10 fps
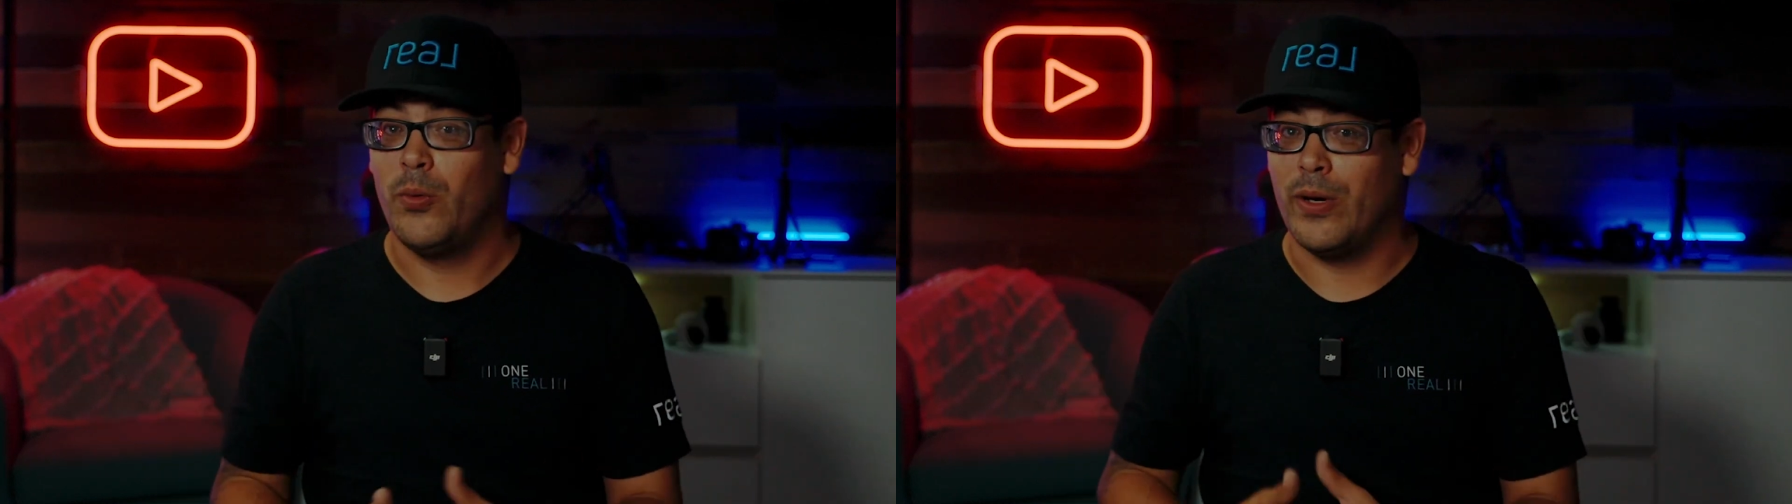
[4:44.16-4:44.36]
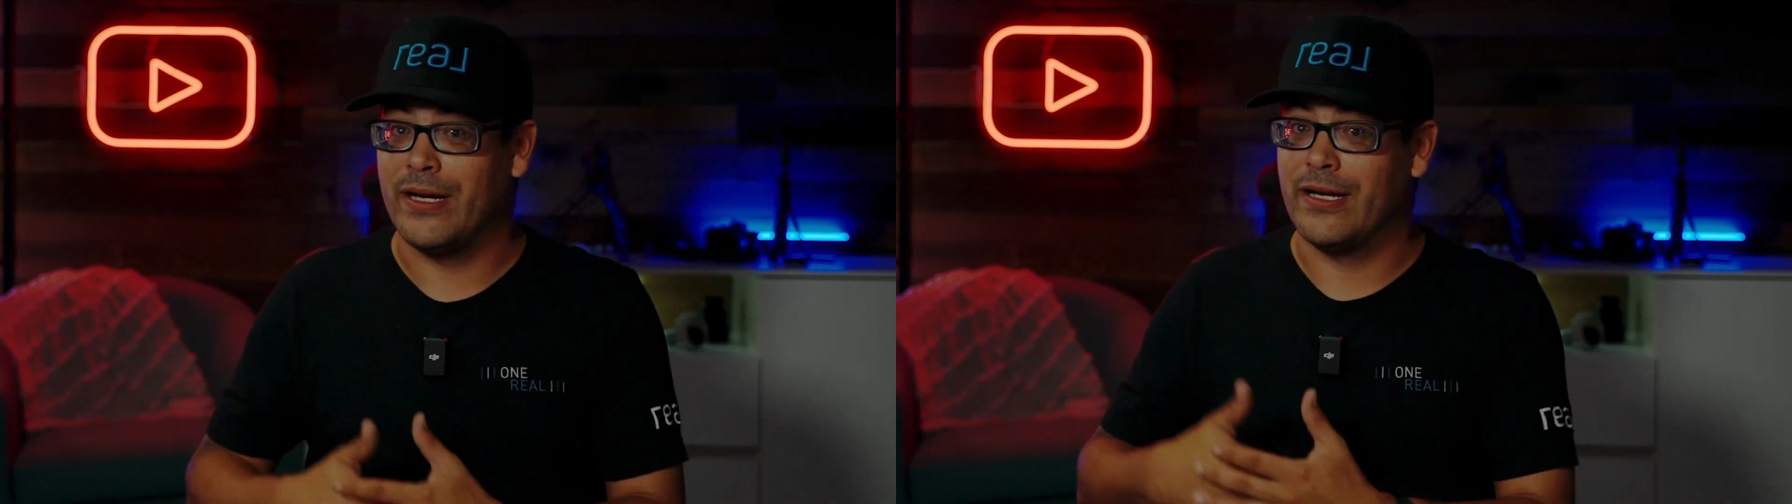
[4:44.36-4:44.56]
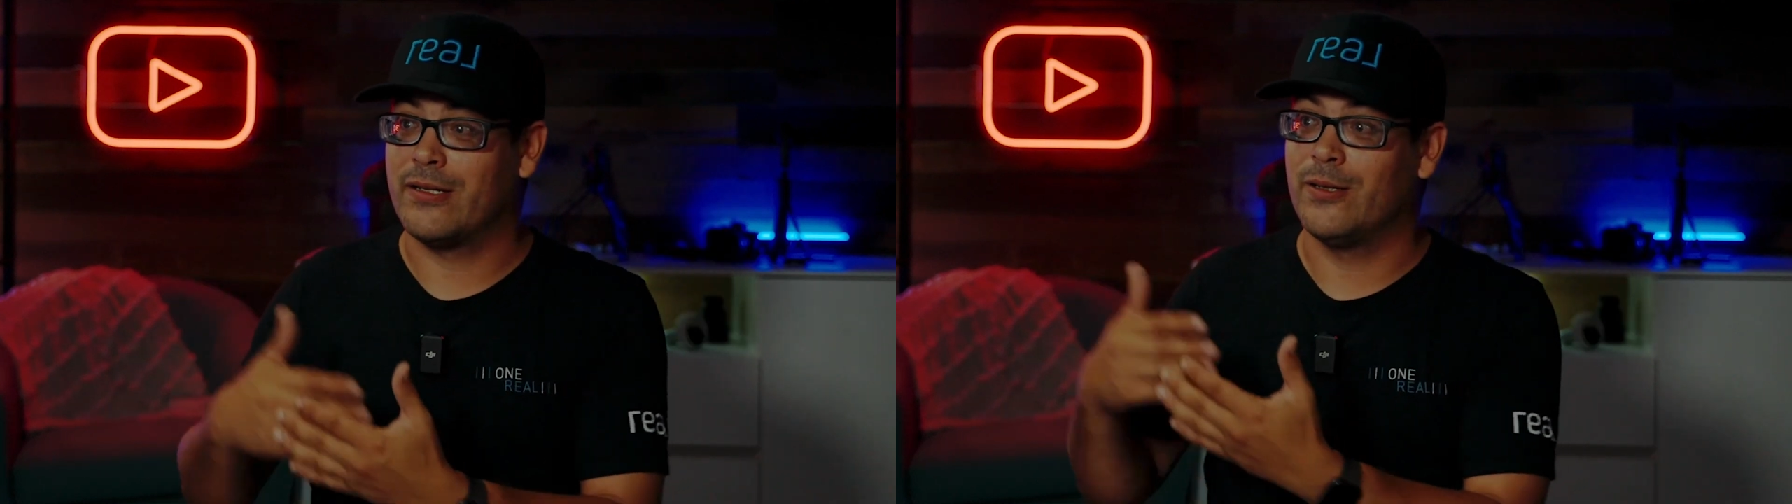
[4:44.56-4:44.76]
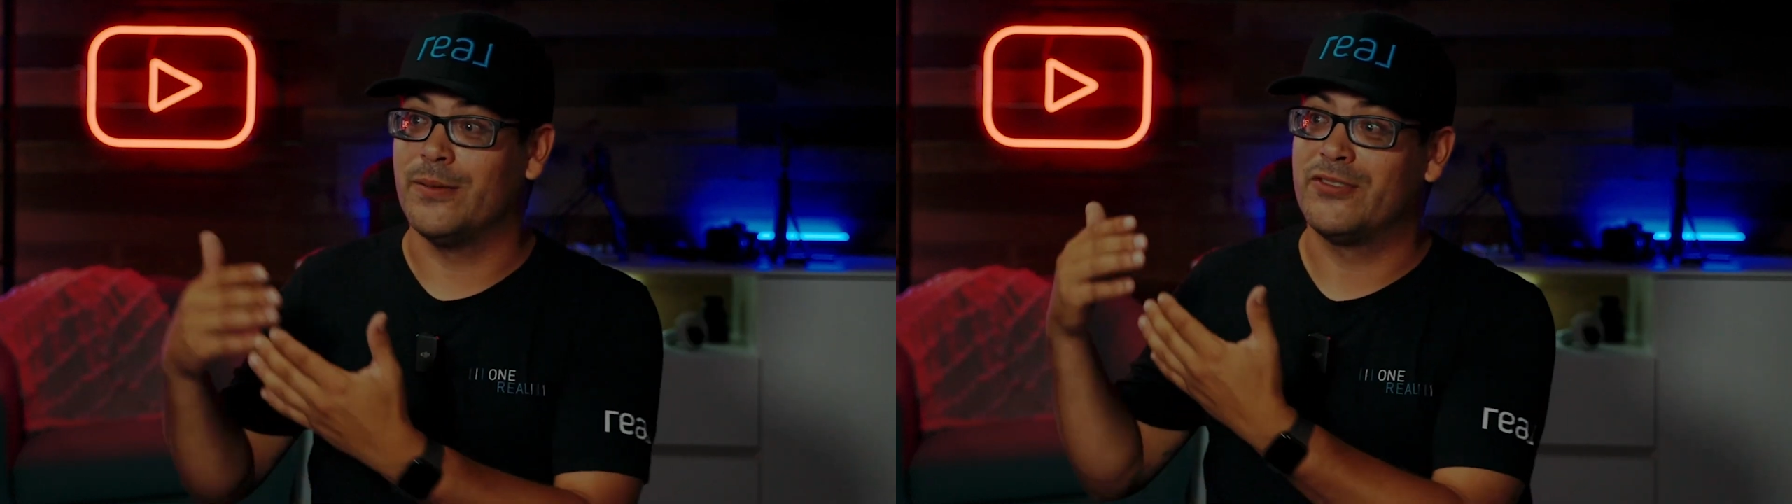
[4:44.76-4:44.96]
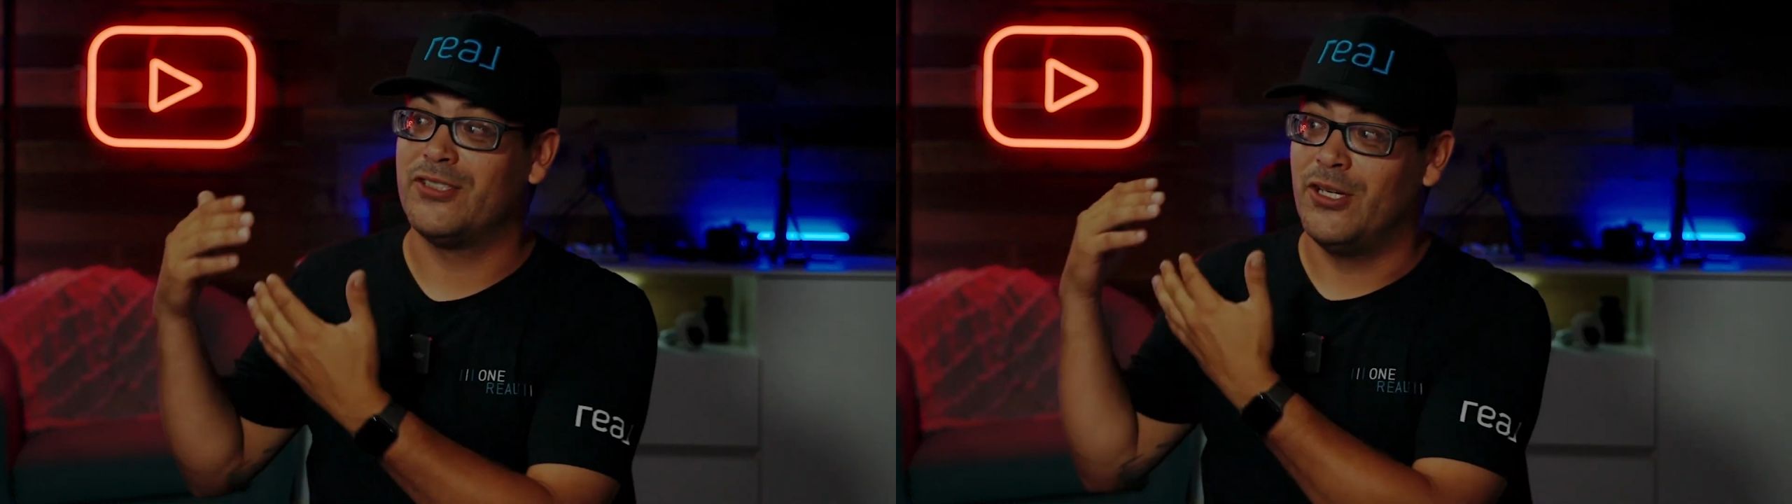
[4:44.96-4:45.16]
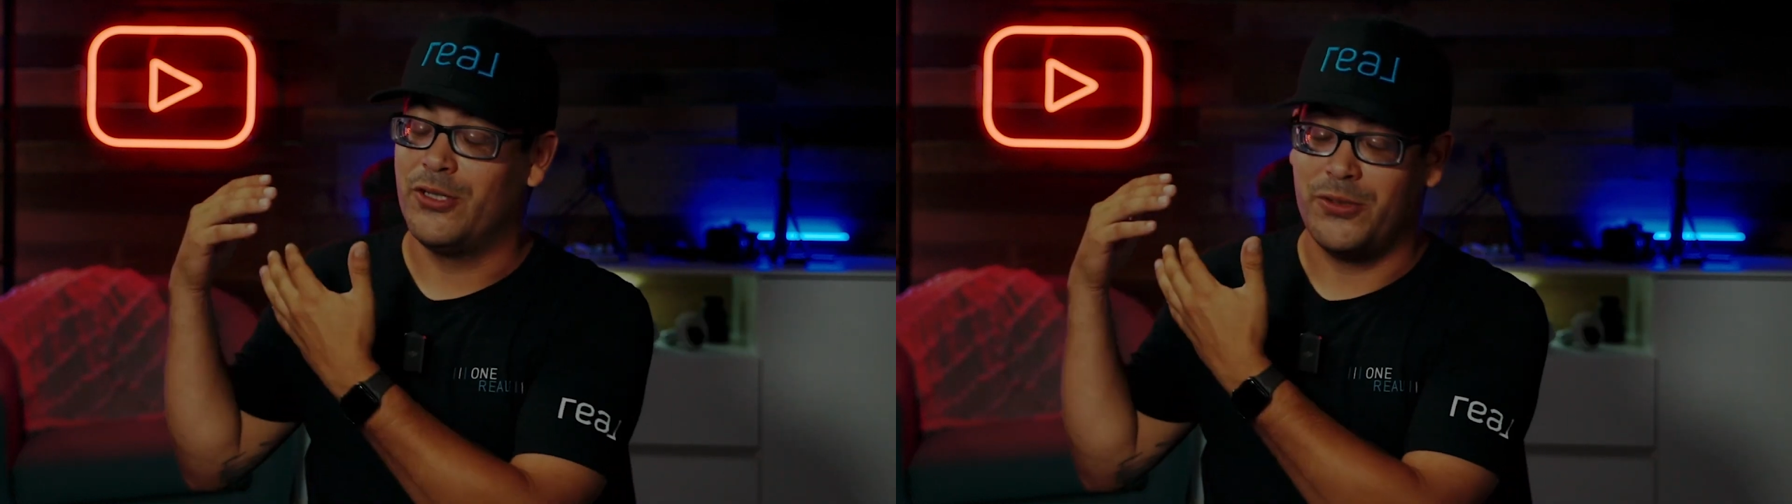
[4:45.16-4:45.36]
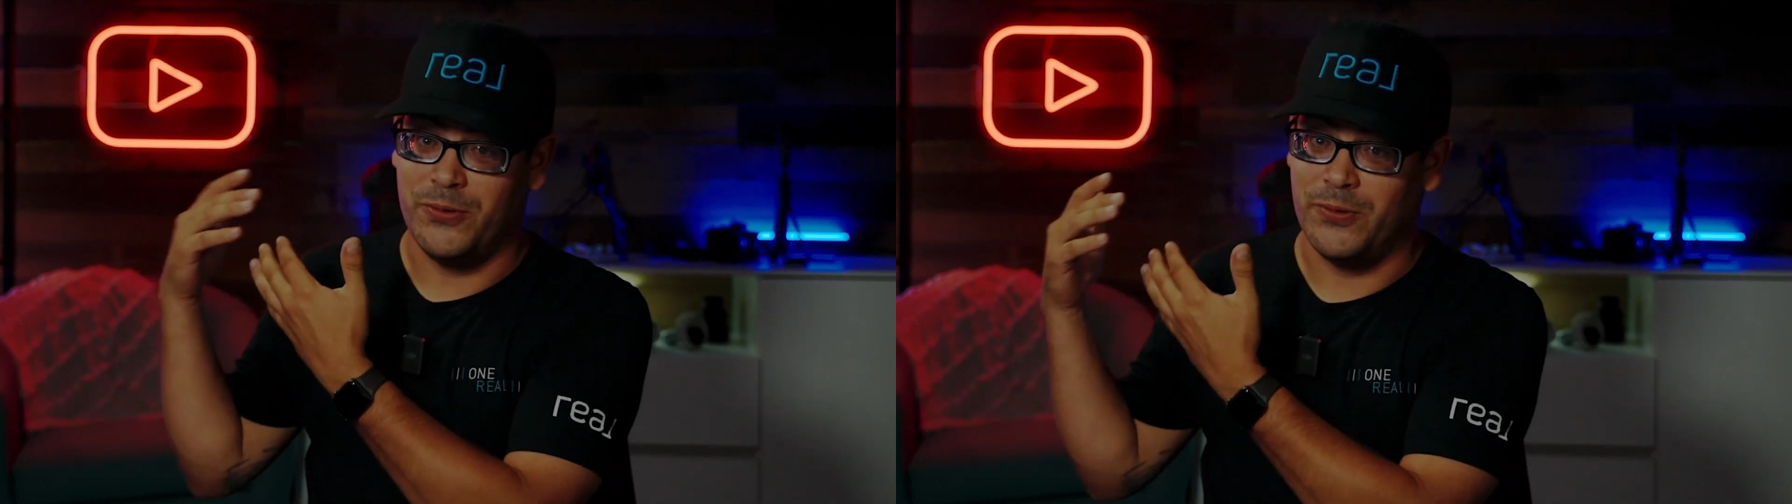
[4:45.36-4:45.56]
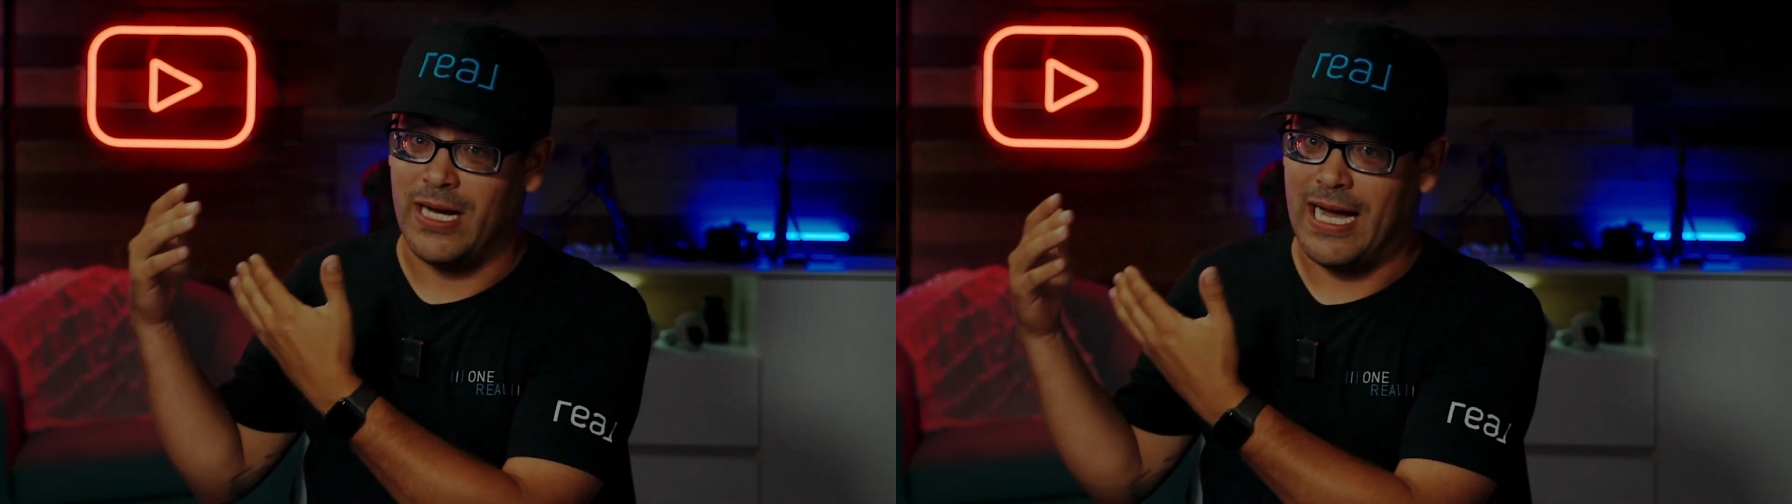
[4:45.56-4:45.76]
when it comes
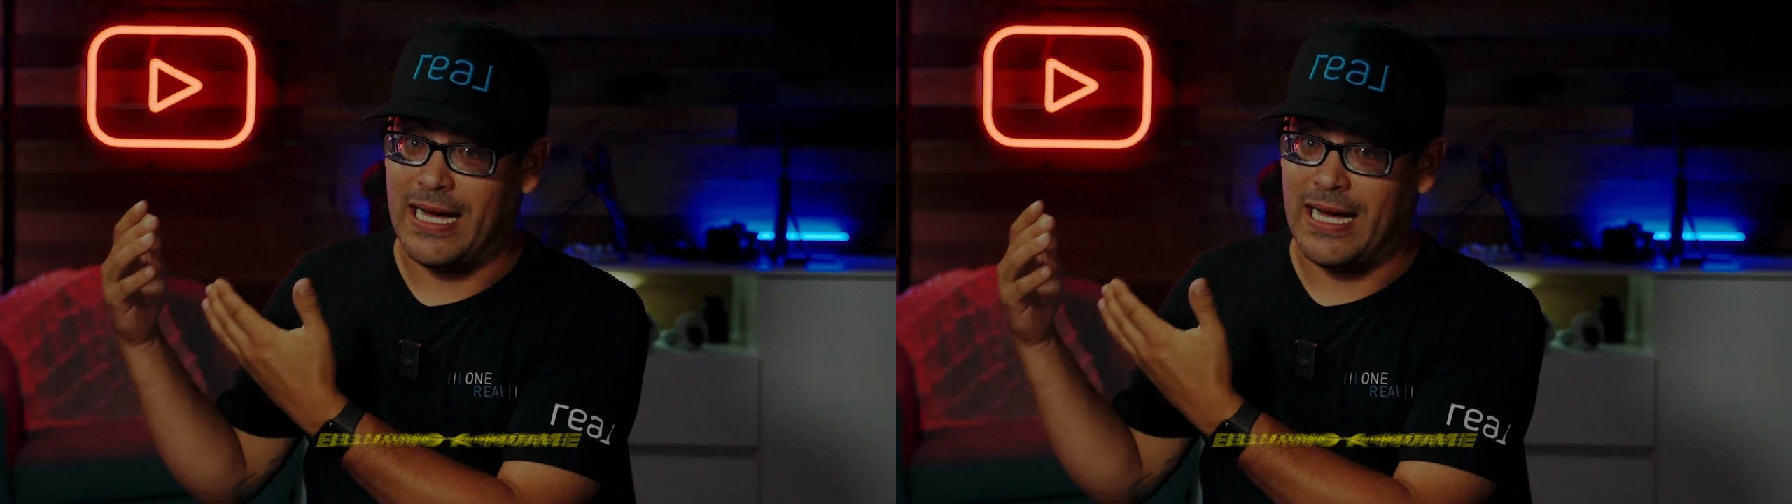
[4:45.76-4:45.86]
to